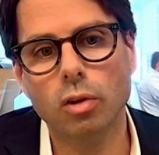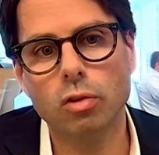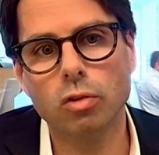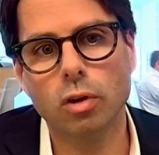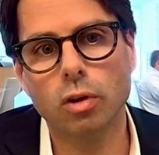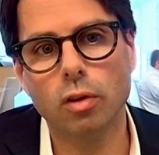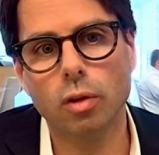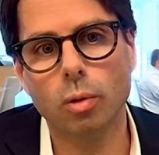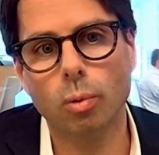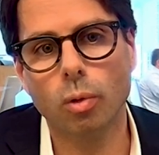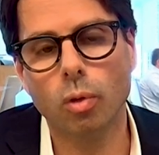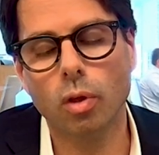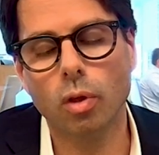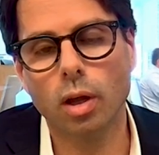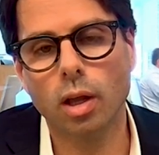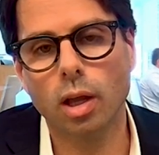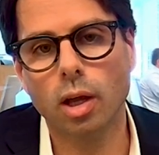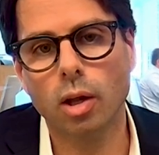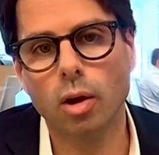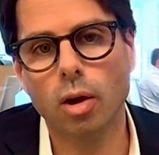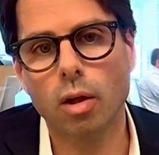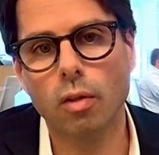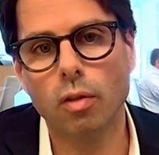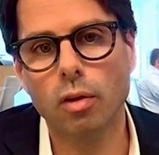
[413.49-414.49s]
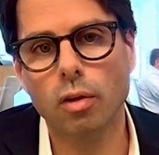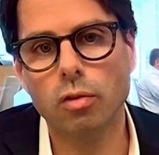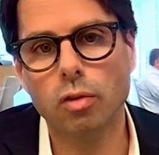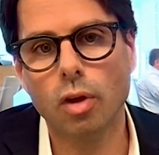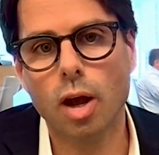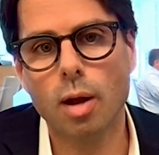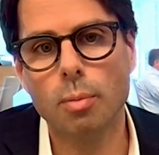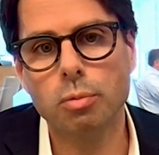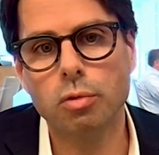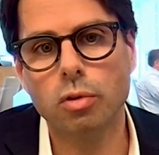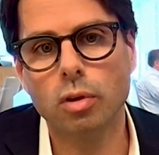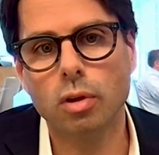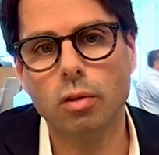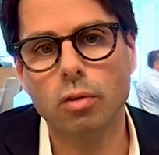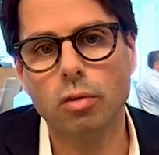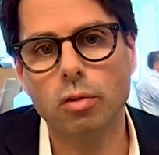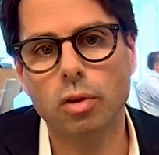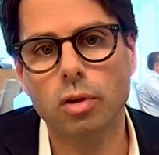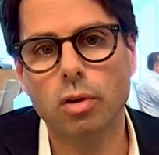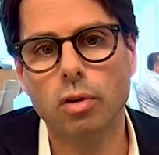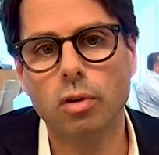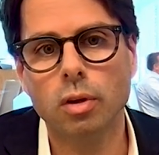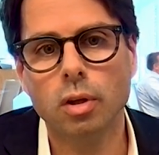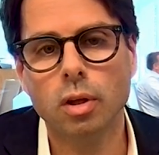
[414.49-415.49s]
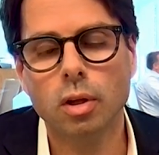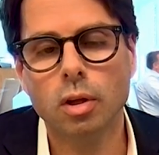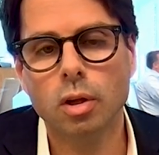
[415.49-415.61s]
sure that we're looking at all these options and